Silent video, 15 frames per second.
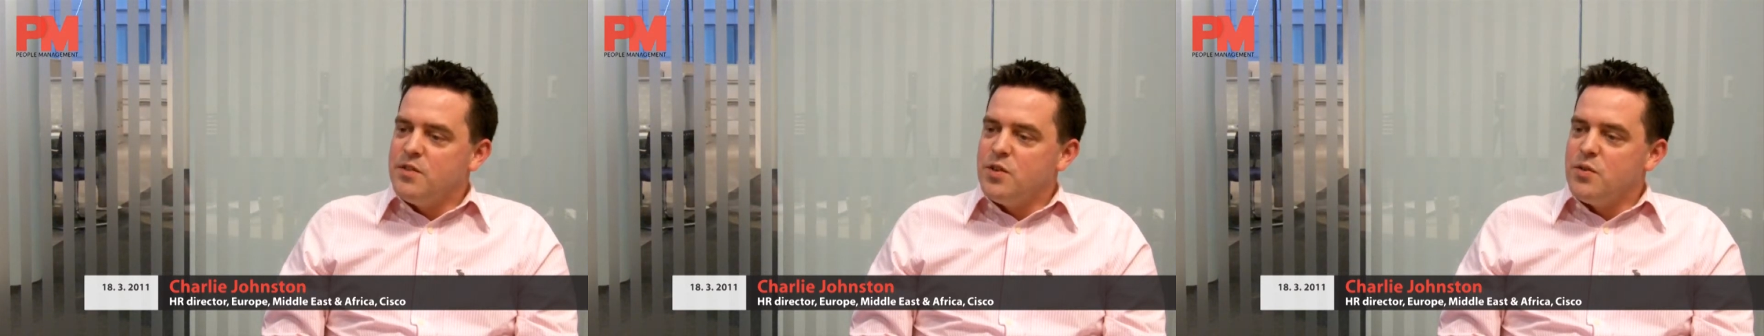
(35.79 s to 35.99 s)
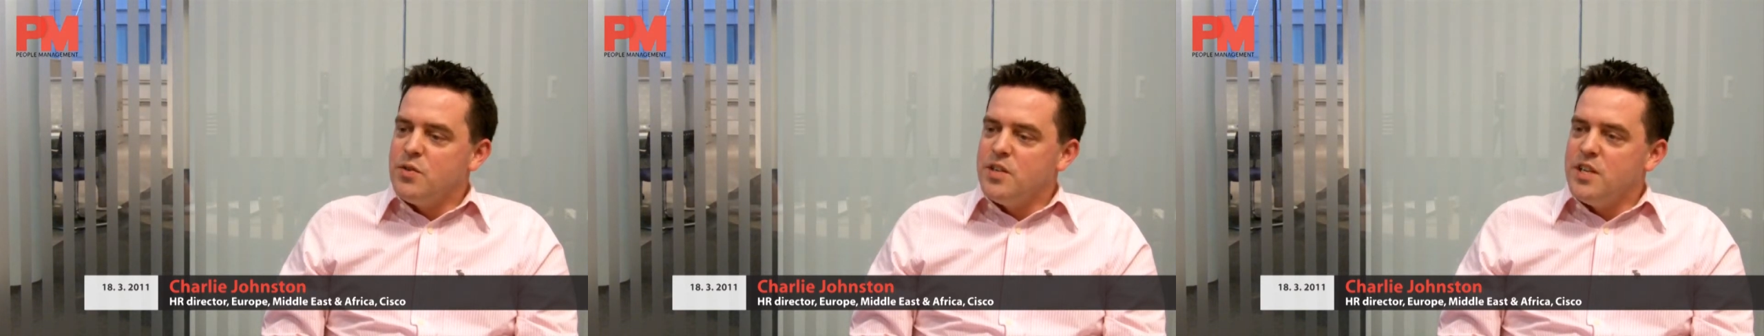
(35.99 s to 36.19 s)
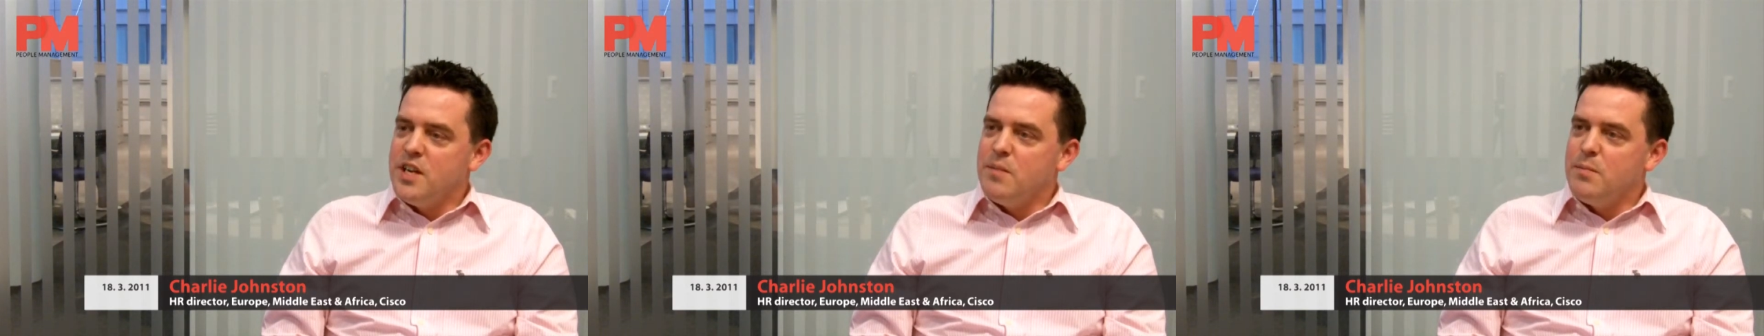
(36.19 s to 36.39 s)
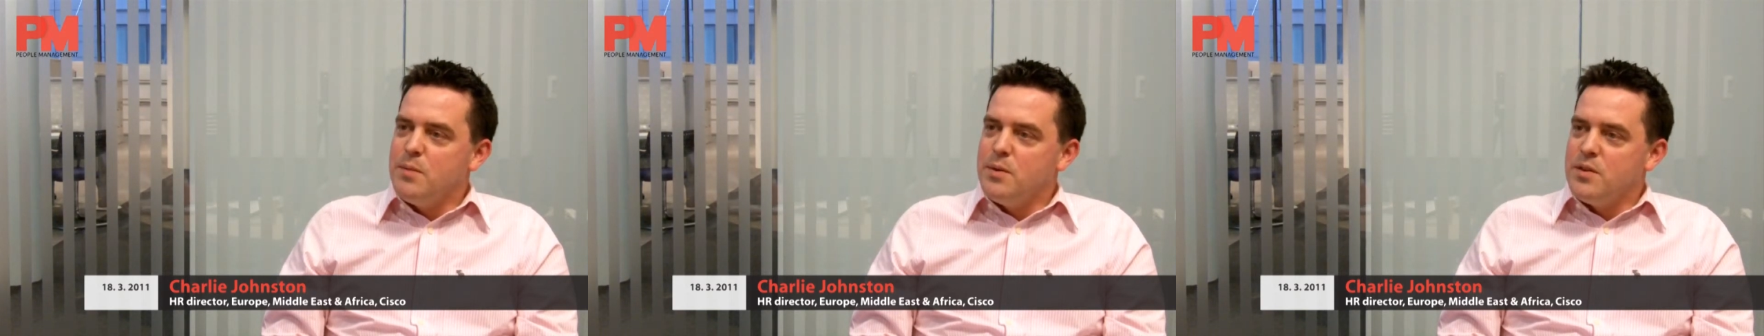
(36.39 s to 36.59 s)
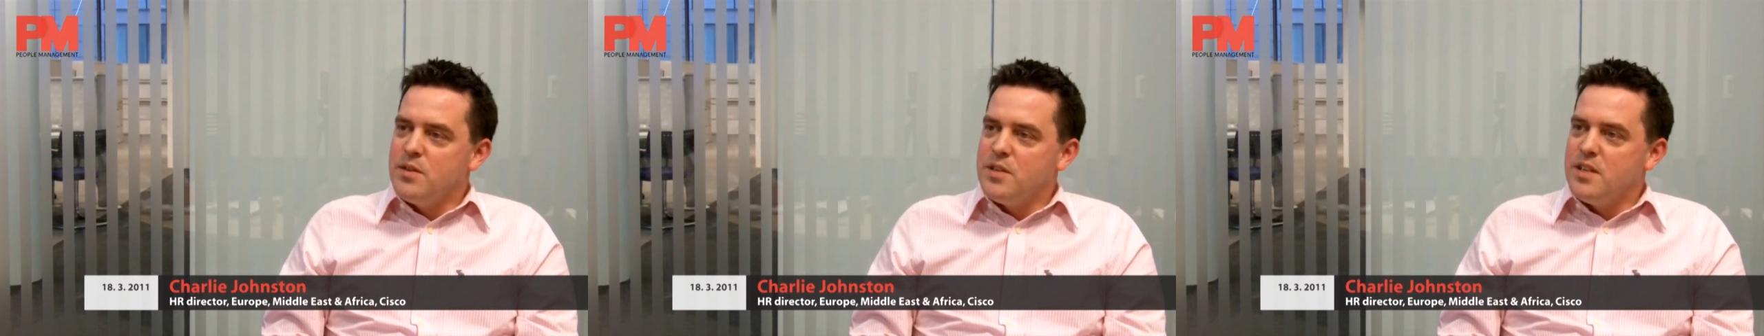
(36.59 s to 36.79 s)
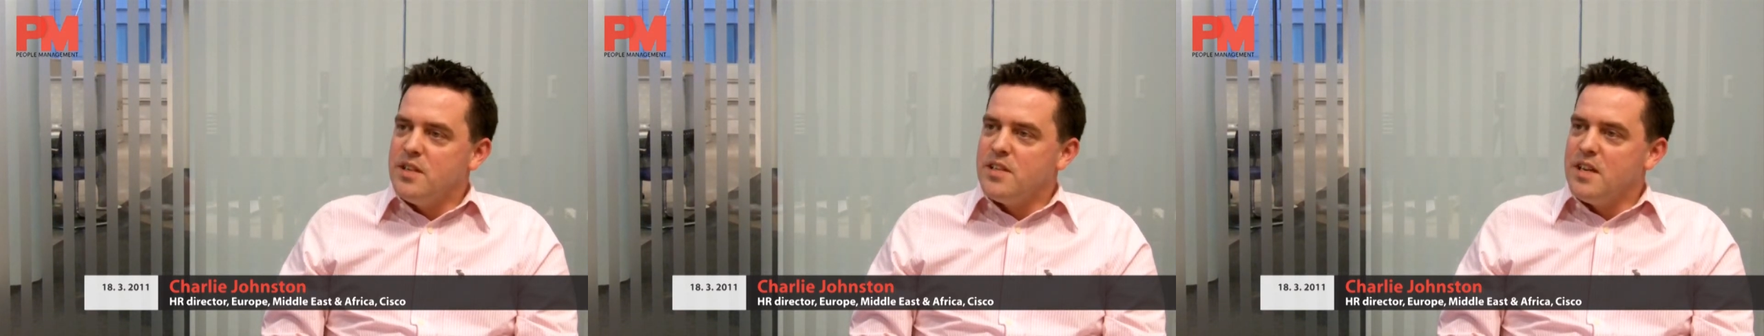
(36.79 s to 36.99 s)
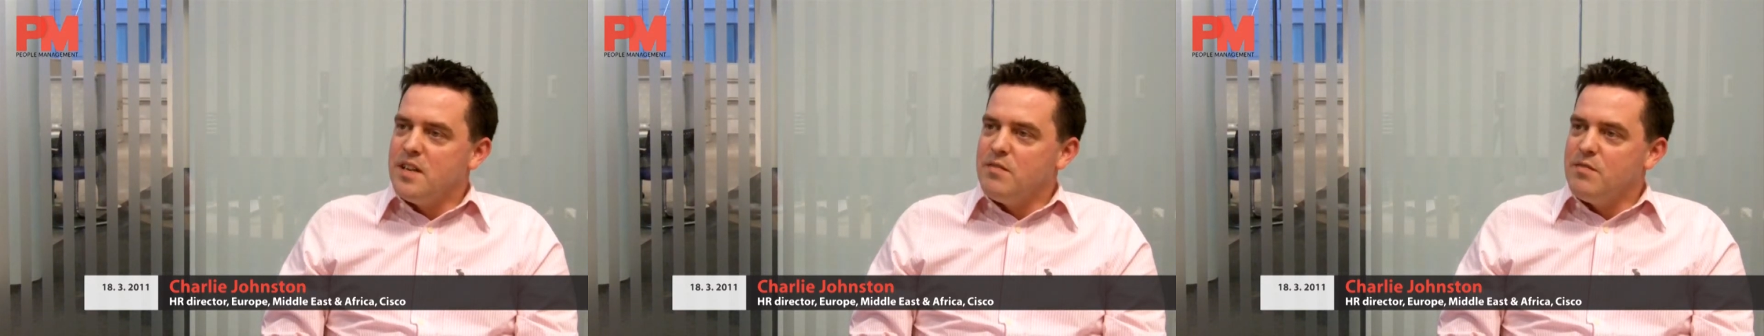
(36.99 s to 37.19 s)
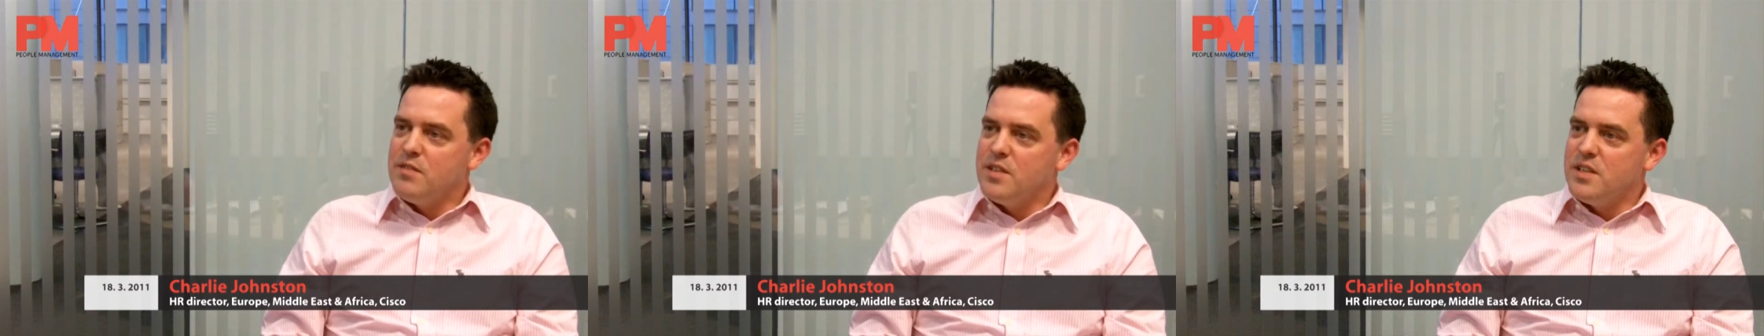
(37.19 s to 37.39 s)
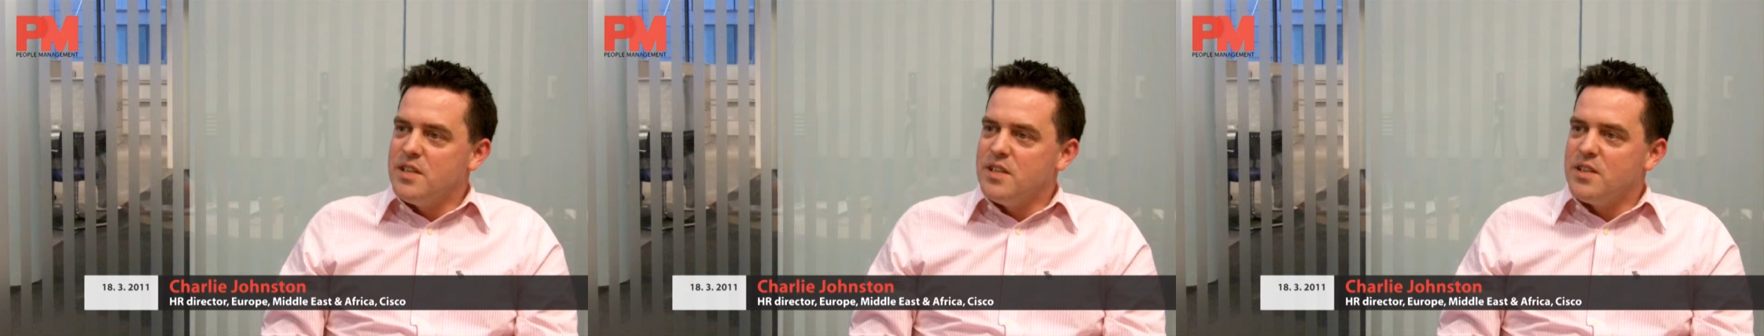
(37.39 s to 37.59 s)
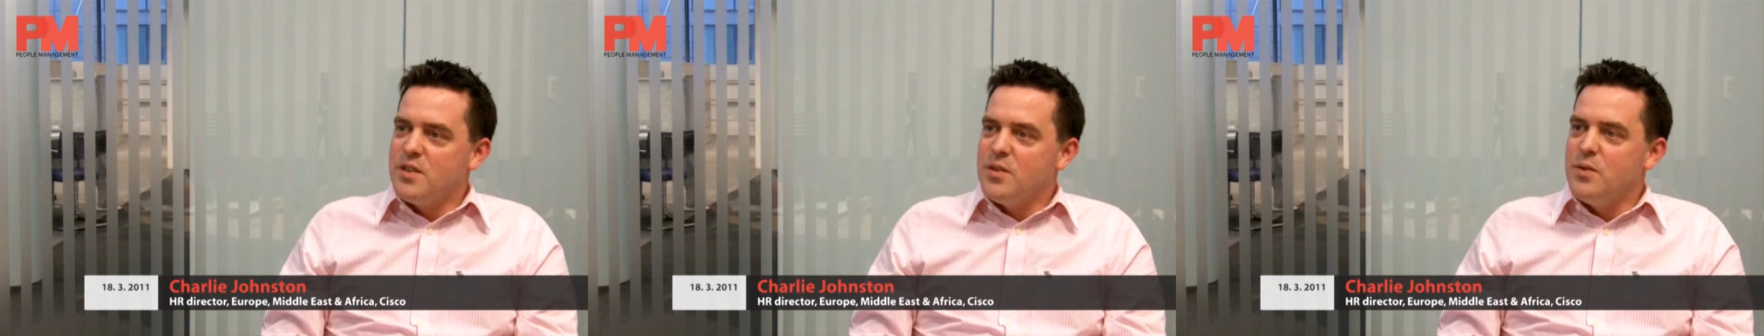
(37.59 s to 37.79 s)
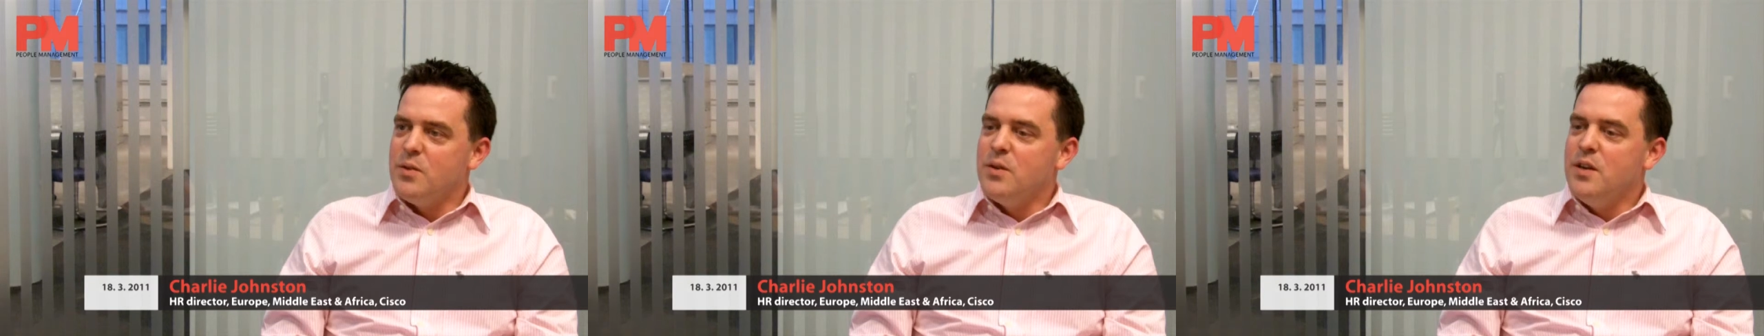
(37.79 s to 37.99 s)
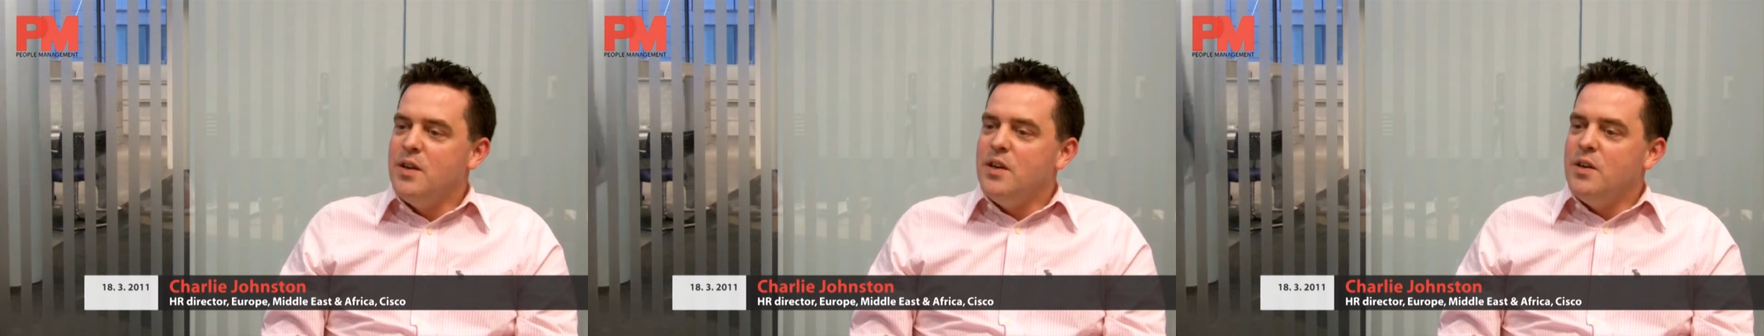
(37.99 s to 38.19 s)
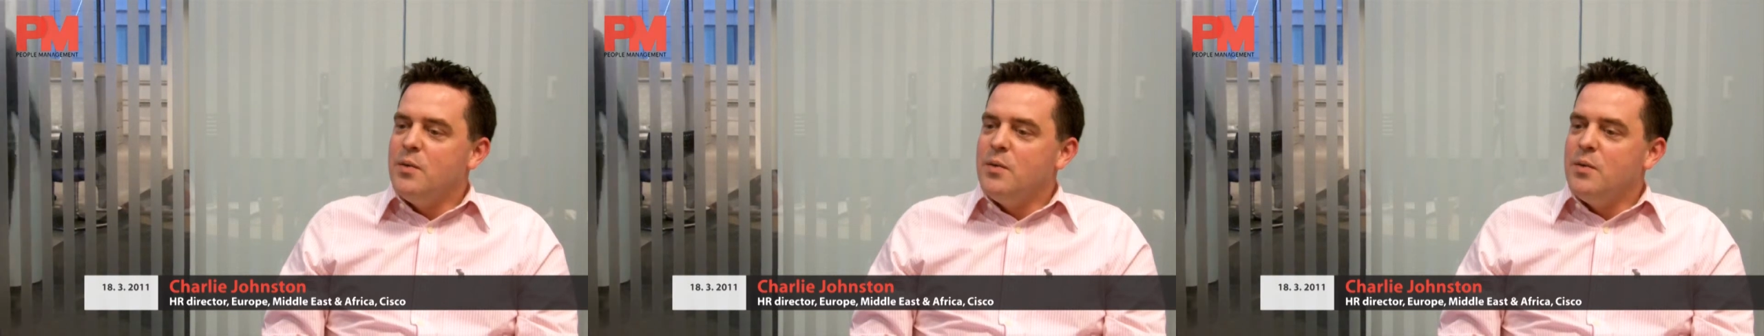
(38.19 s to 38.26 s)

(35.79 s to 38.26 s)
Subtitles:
John Chambers, in San Francisco,